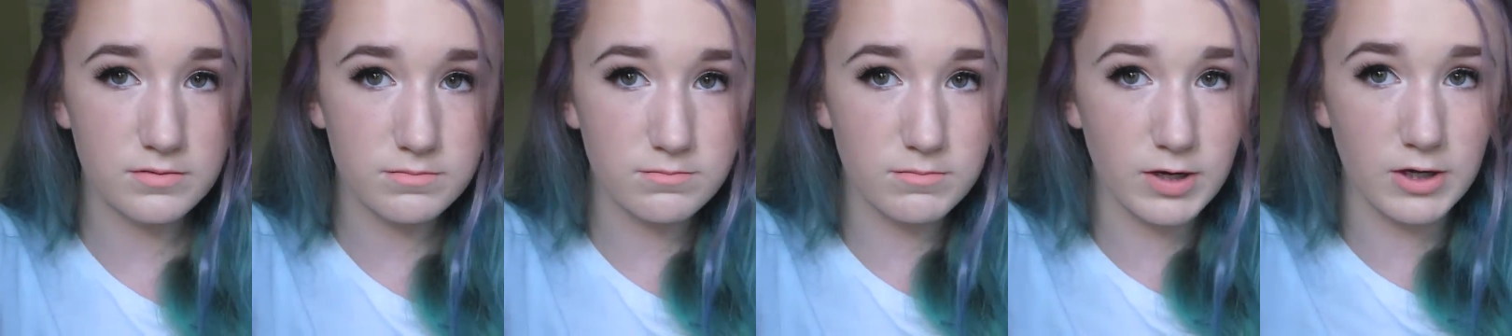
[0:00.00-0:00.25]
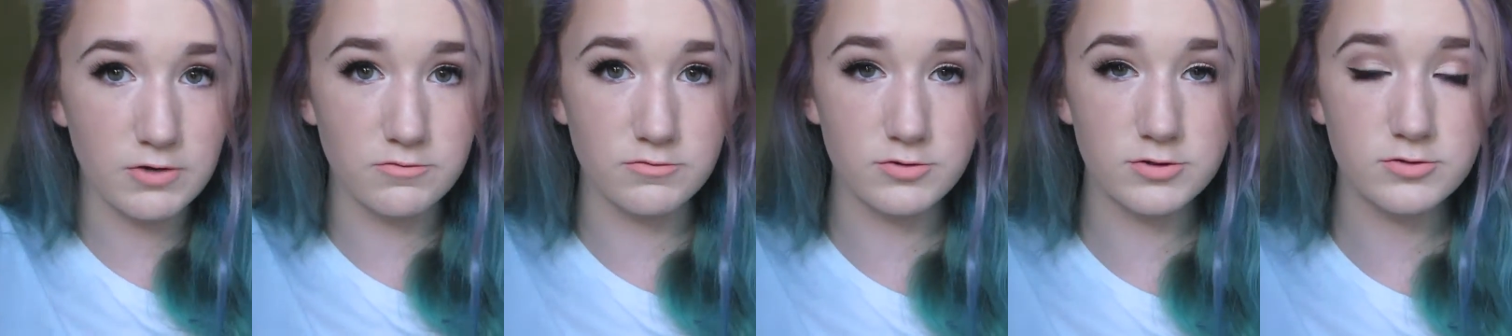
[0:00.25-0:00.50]

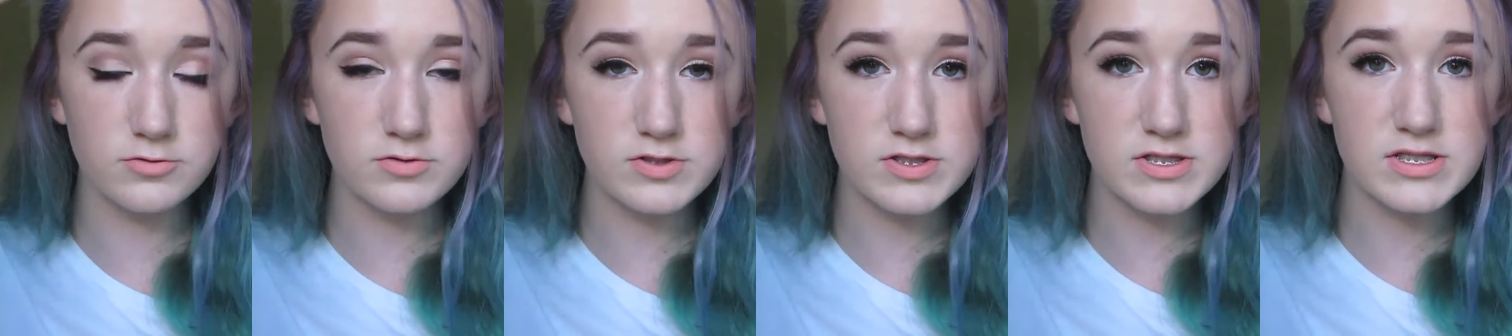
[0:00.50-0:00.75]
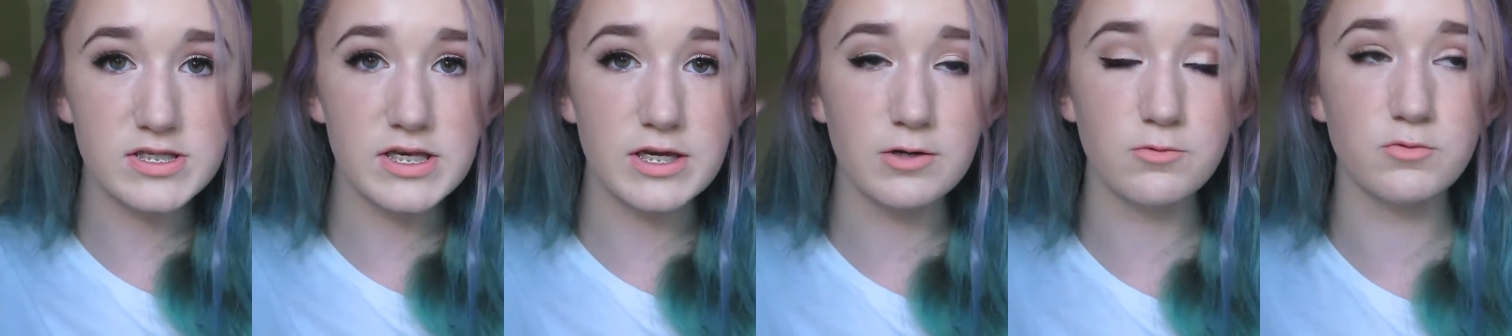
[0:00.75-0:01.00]
my
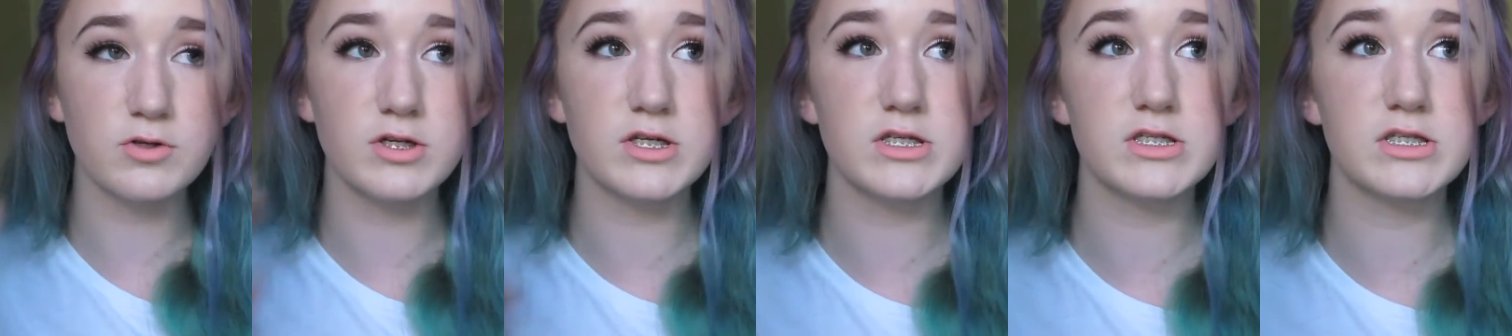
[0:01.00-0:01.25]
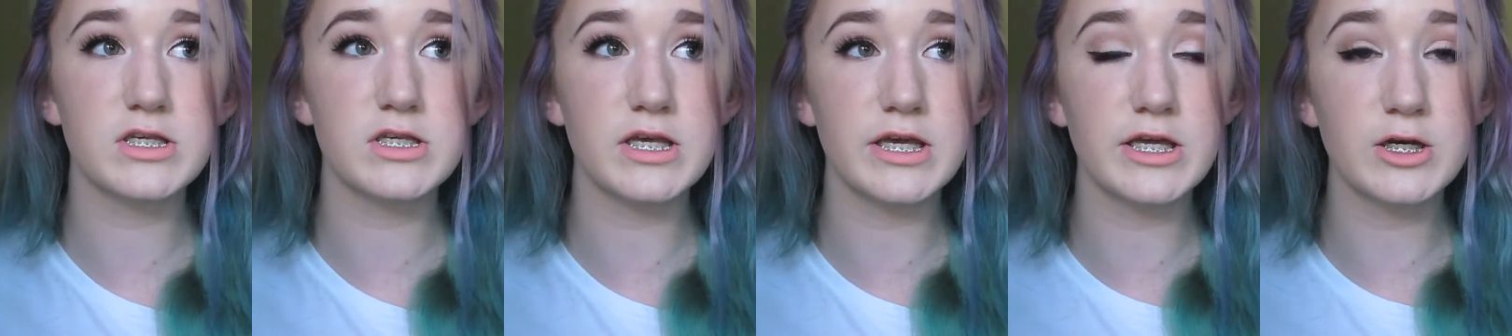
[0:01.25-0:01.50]
roots, it
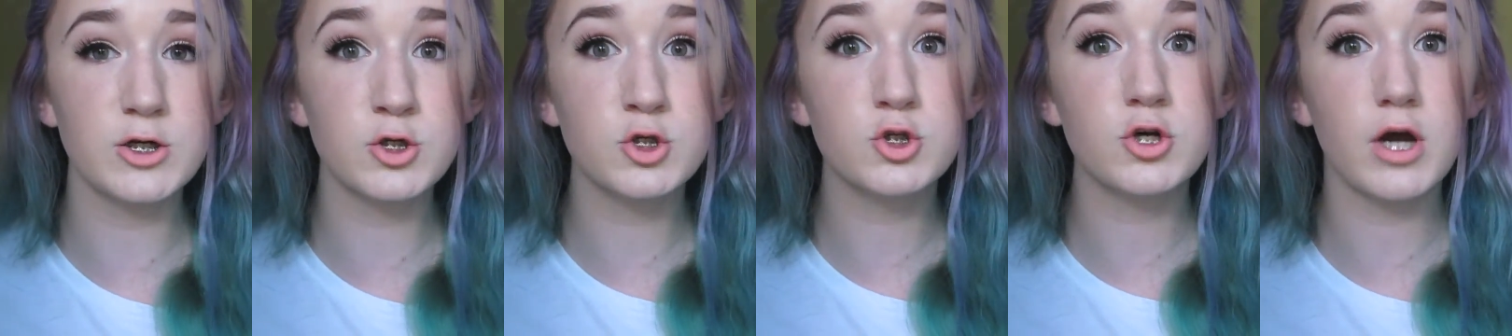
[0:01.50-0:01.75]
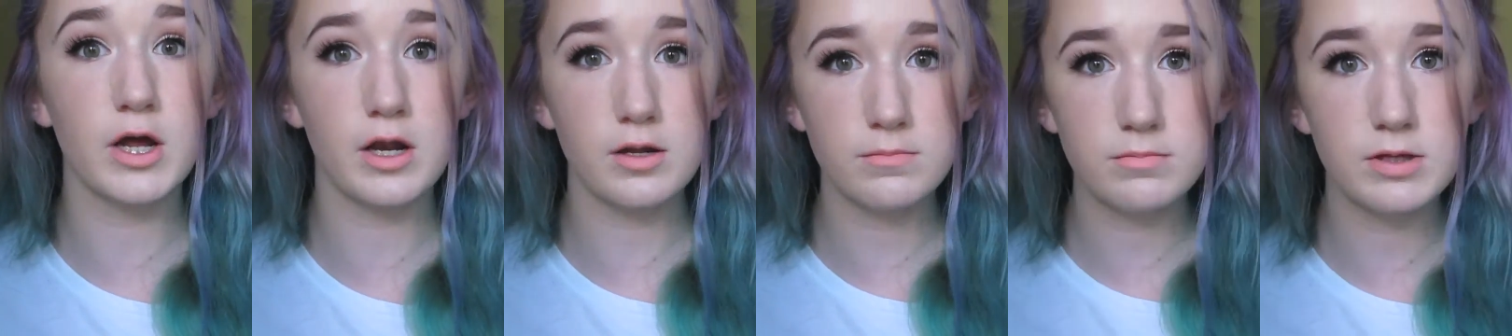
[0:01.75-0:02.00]
was
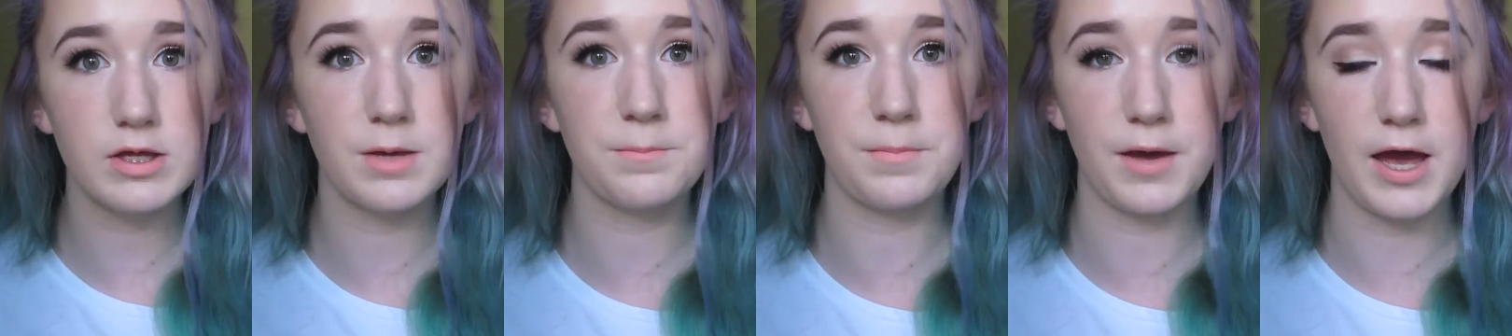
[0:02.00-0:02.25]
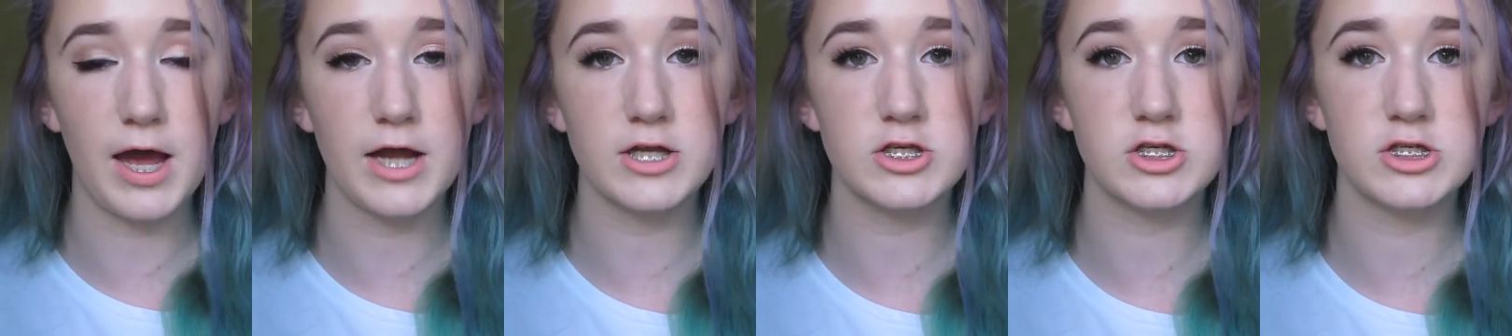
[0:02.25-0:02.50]
incredibly
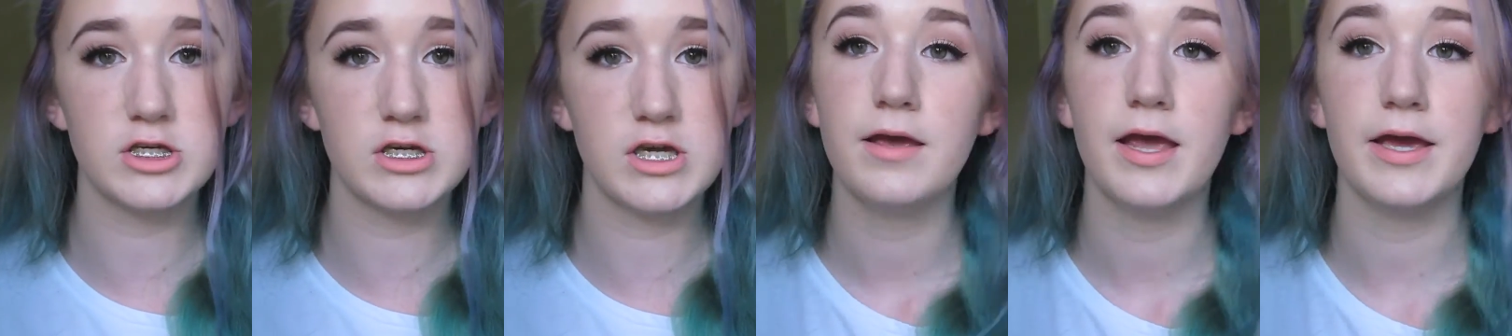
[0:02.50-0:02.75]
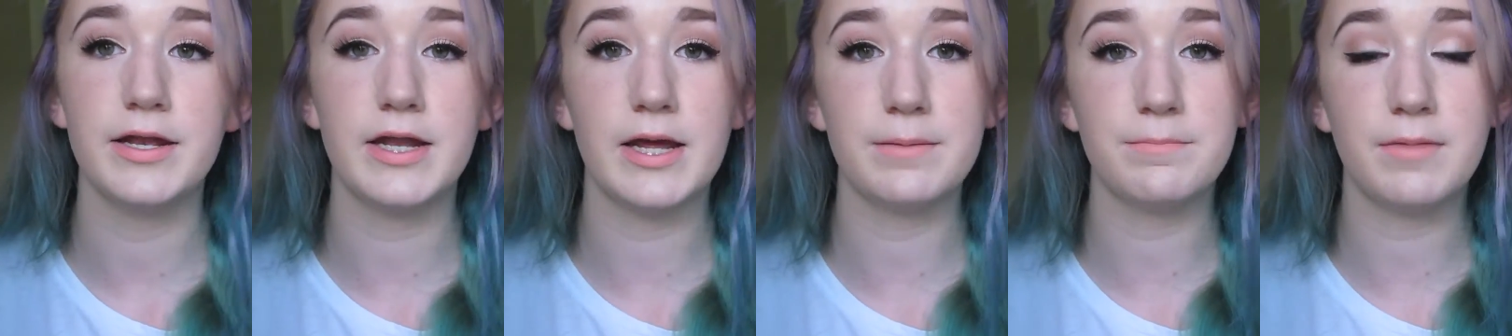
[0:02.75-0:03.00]
patchy
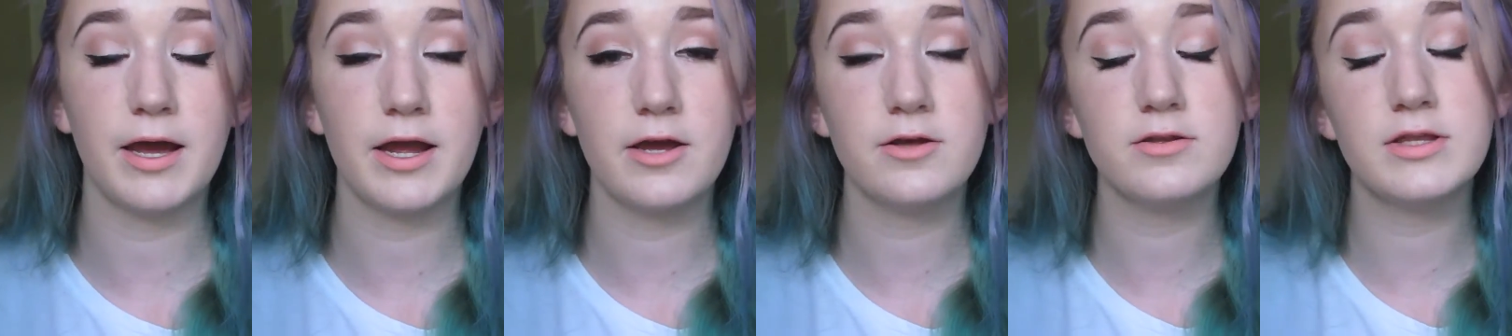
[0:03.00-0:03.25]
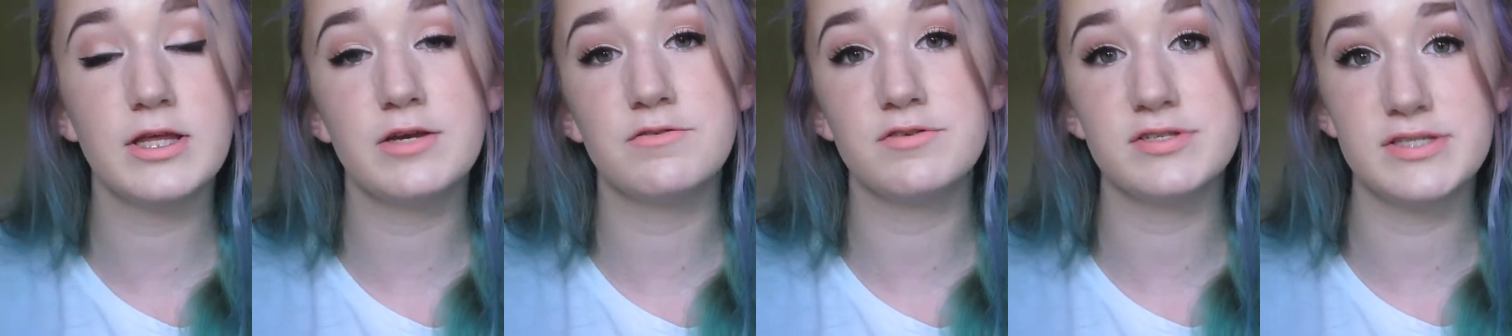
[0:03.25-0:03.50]
and I
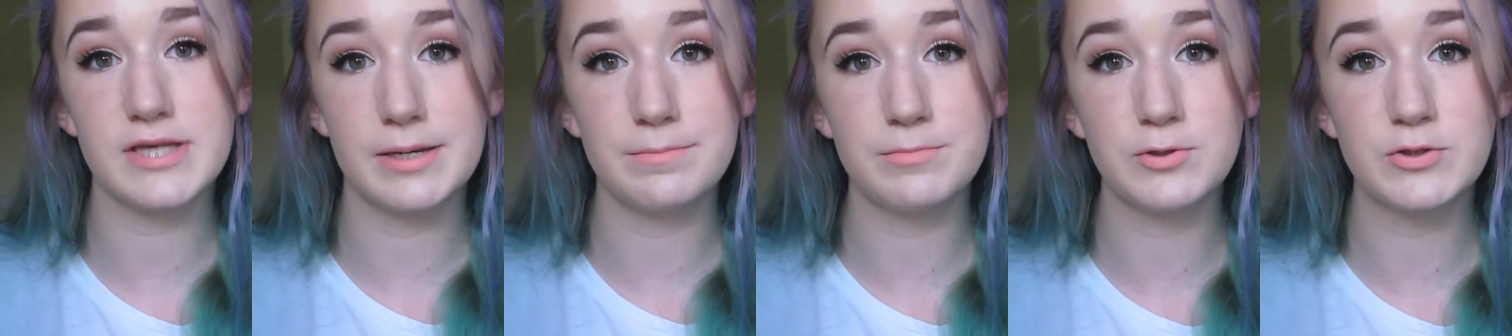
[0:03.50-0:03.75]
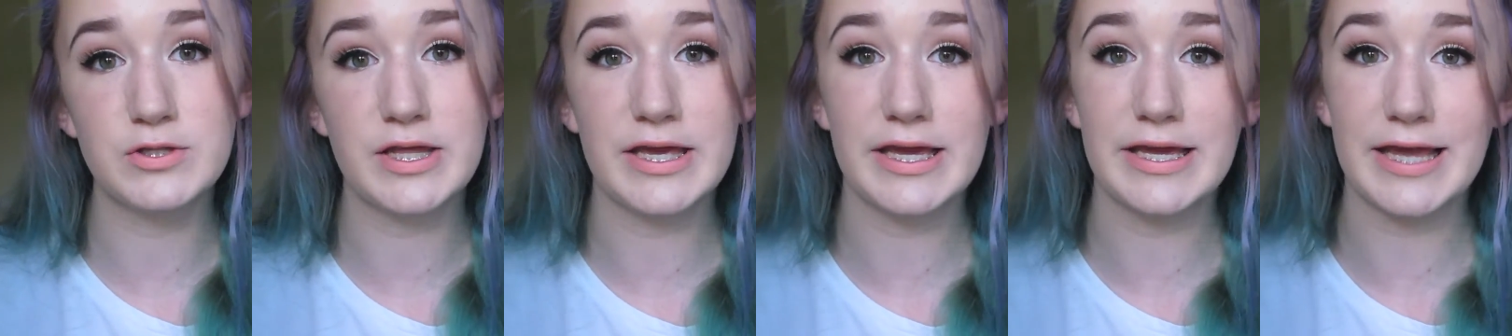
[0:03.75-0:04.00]
mildly
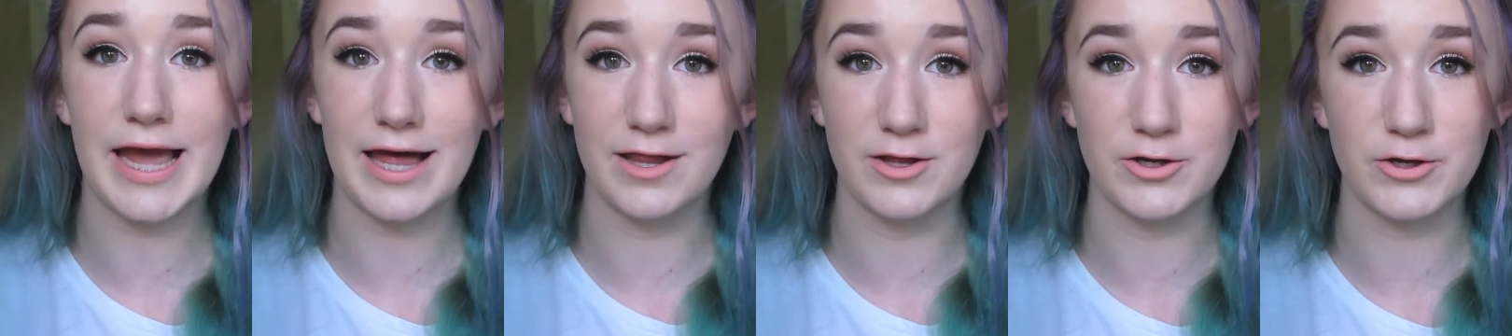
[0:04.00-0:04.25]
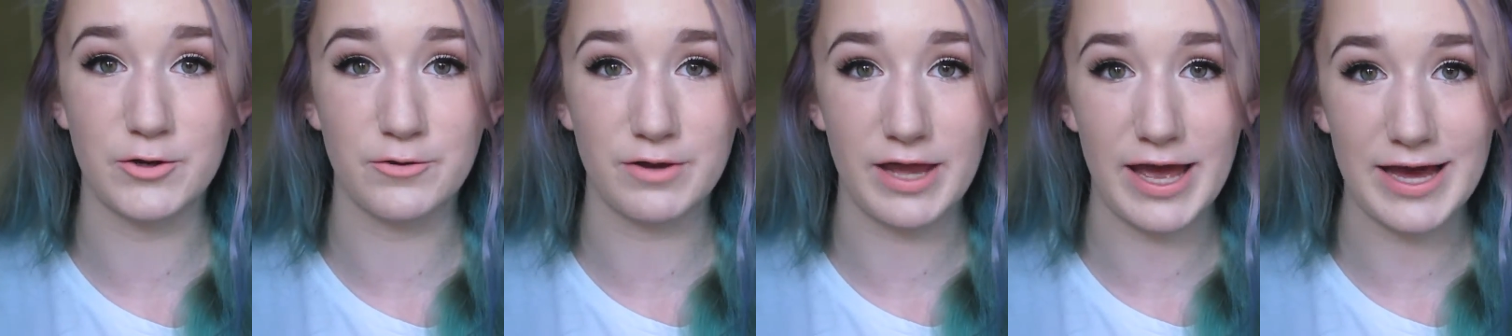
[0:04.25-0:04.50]
resembled a
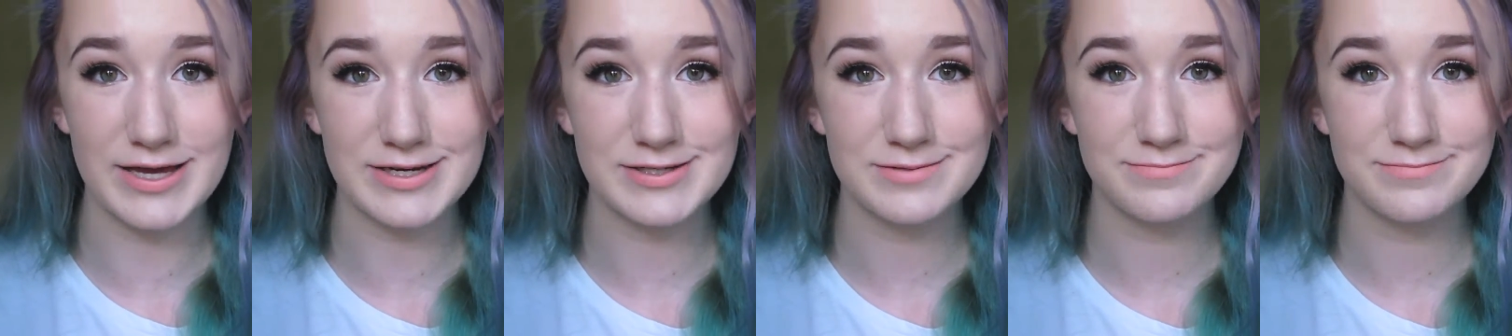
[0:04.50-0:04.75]
calico cat.